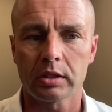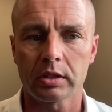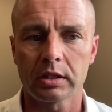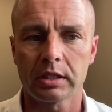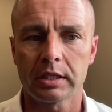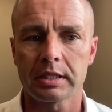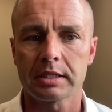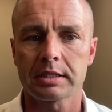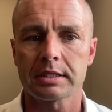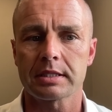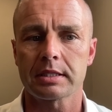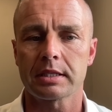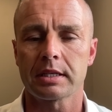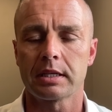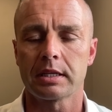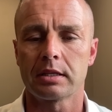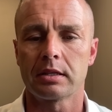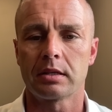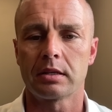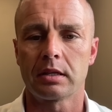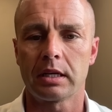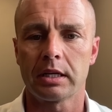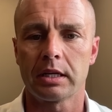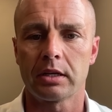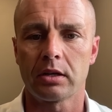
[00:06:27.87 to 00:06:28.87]
leaks
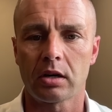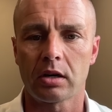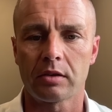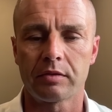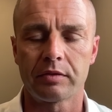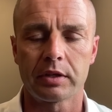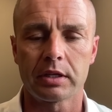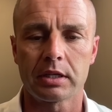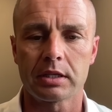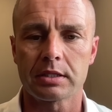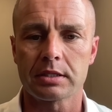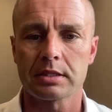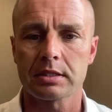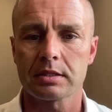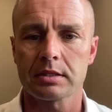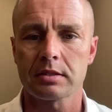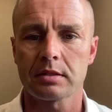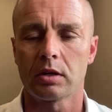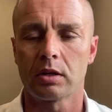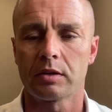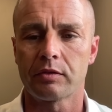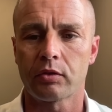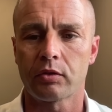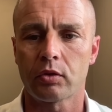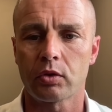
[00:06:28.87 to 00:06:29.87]
in RVs,
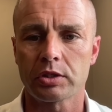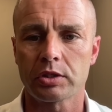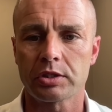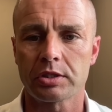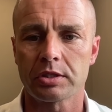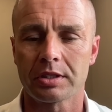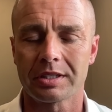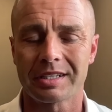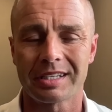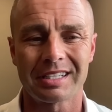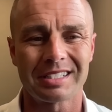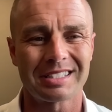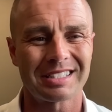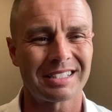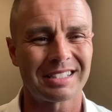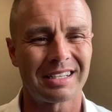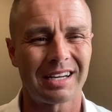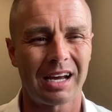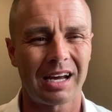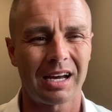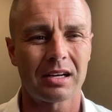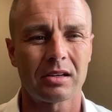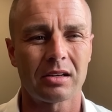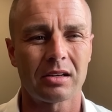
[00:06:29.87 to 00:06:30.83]
unfortunately, it's not